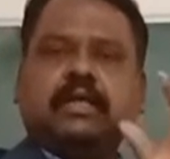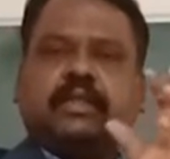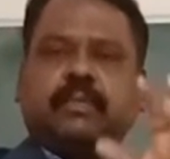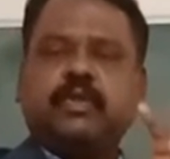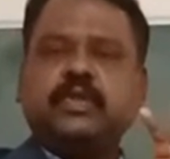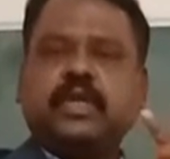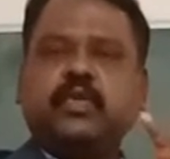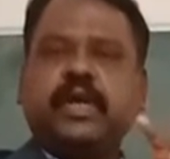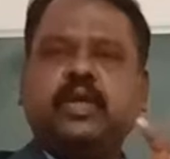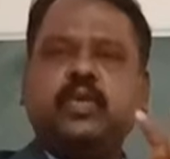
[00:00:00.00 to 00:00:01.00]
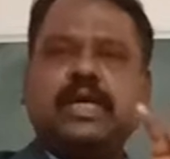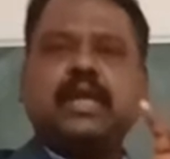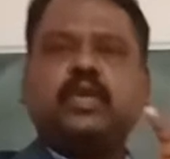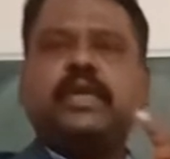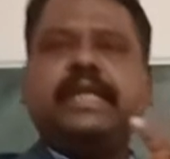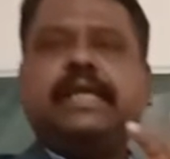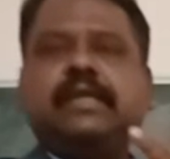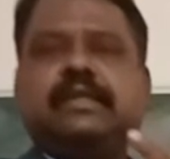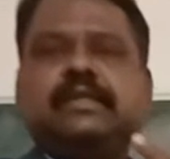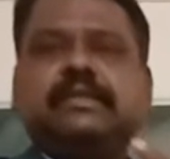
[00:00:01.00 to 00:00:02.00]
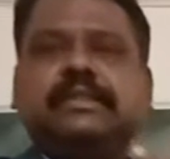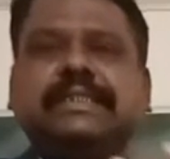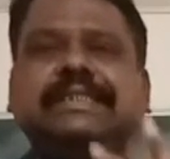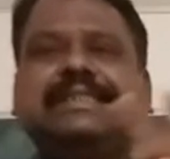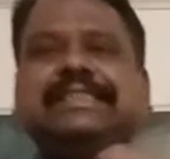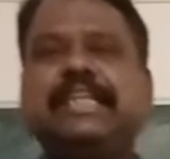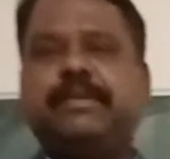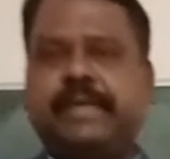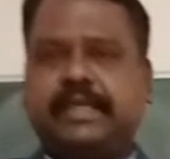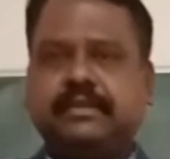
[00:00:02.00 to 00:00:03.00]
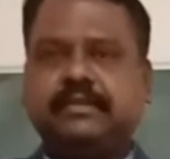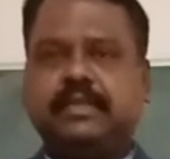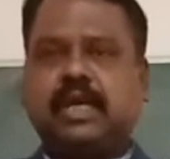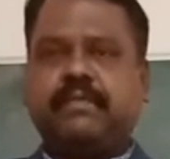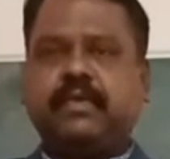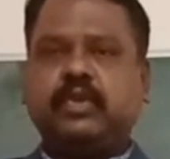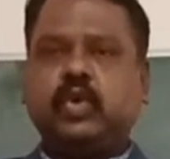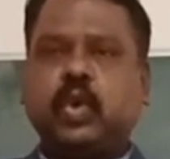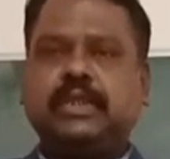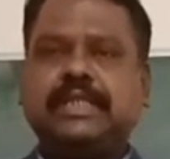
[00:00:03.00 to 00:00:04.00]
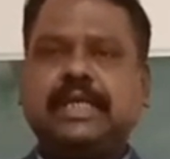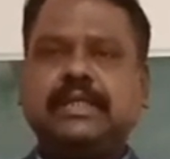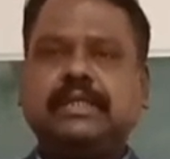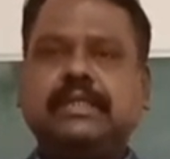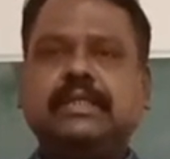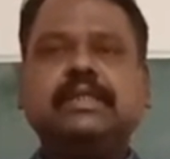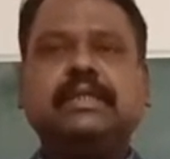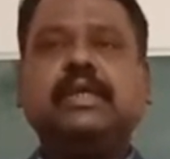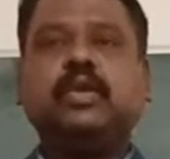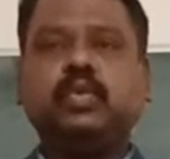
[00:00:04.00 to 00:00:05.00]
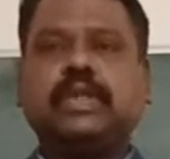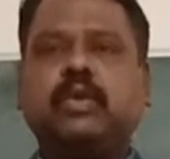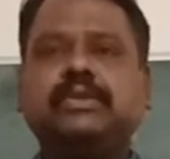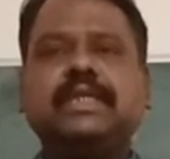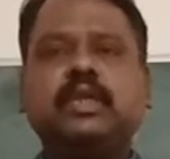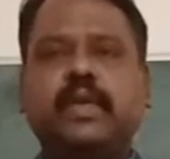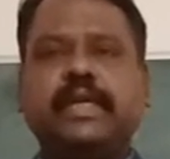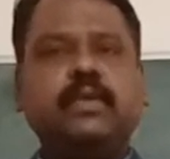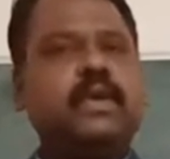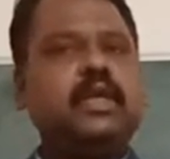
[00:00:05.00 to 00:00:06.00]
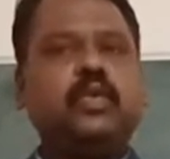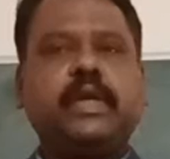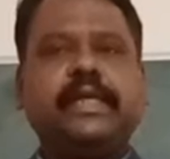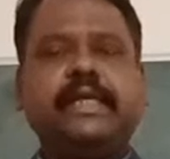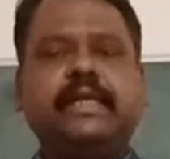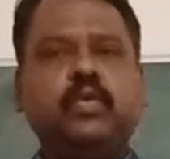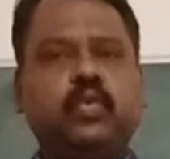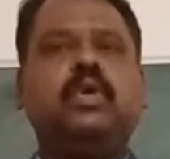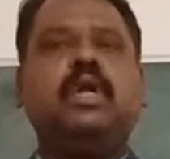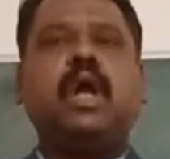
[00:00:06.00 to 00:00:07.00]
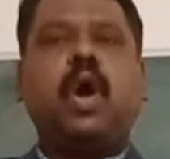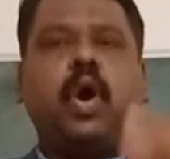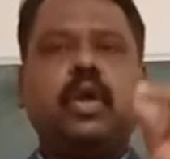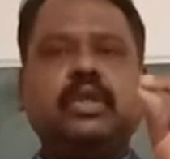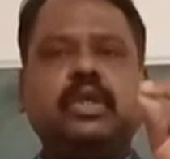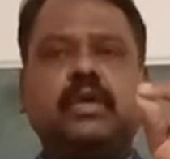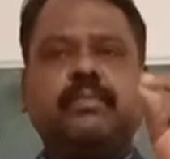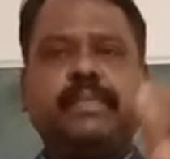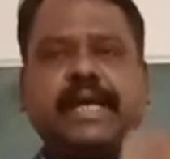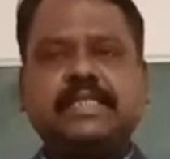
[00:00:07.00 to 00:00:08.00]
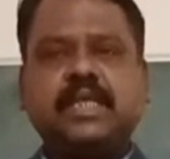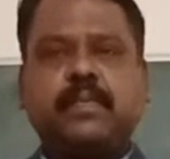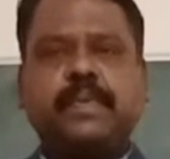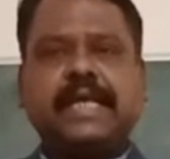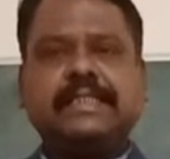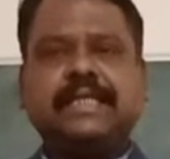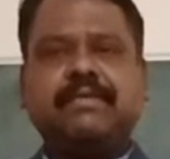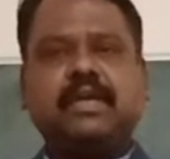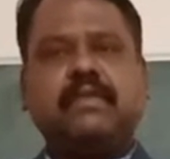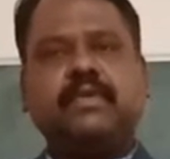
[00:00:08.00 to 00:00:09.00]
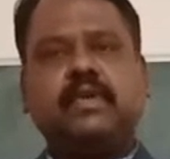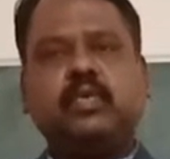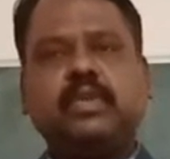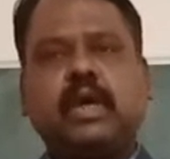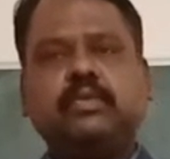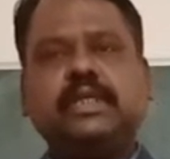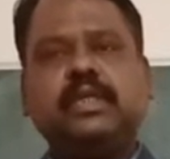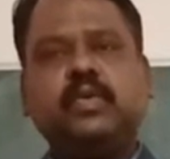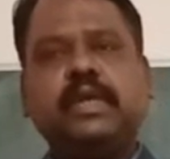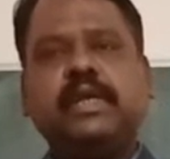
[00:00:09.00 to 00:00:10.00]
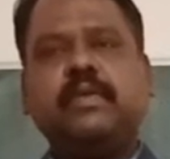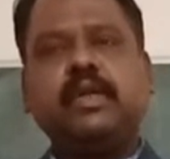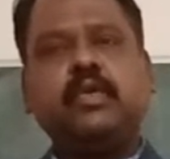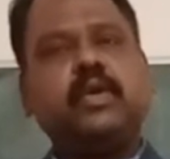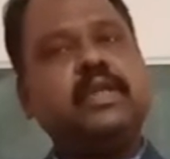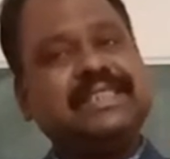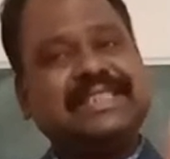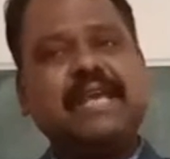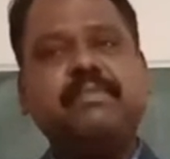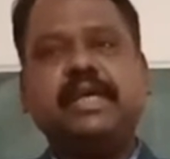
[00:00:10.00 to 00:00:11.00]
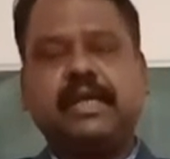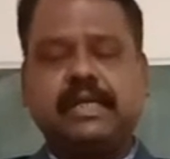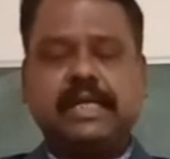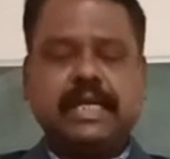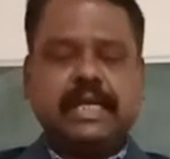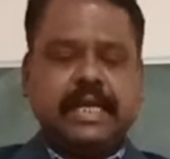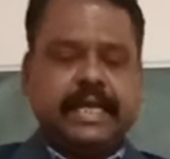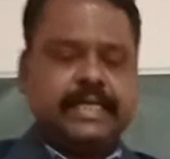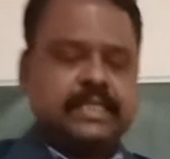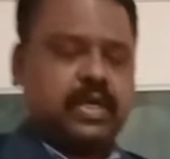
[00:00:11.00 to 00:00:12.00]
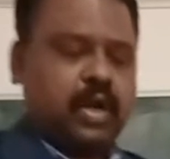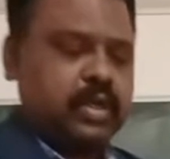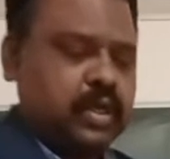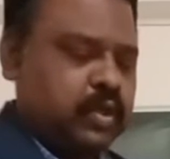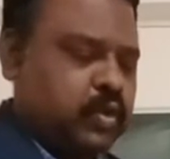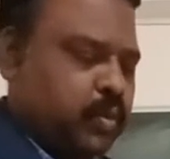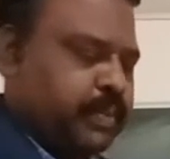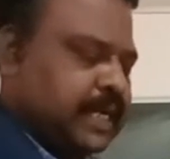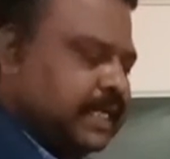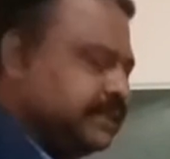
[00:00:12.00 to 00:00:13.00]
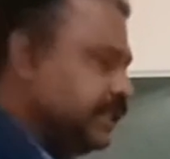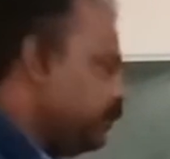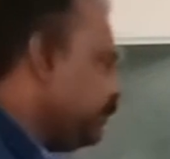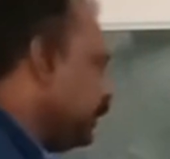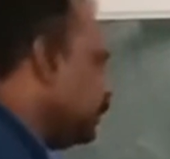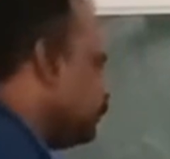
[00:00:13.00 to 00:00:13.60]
Suppose you are going to calculating GDP of 2021-22 on the base of price level of 2021-22, same year. It is called a nominal GDP.